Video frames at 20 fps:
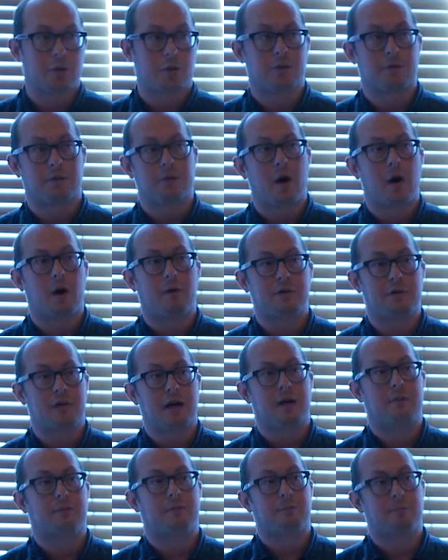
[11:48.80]
go as far as
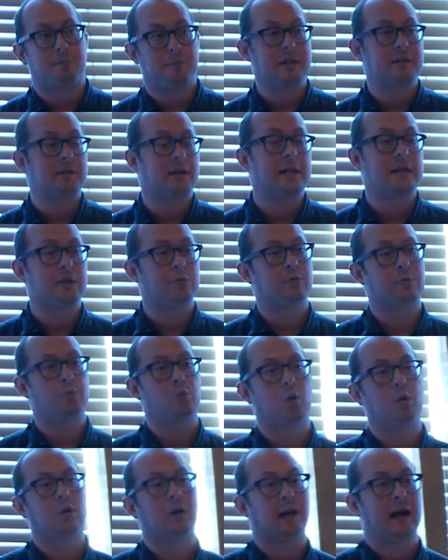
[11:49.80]
have big data in
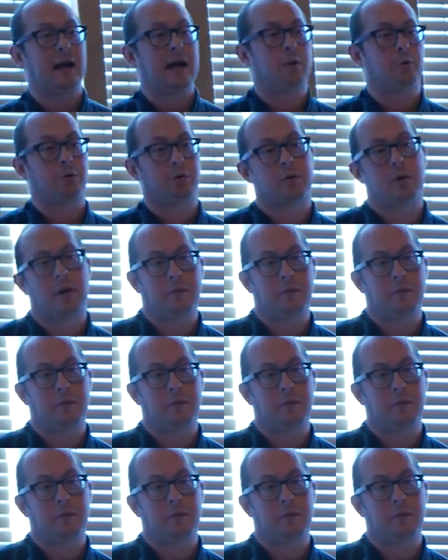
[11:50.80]
one cloud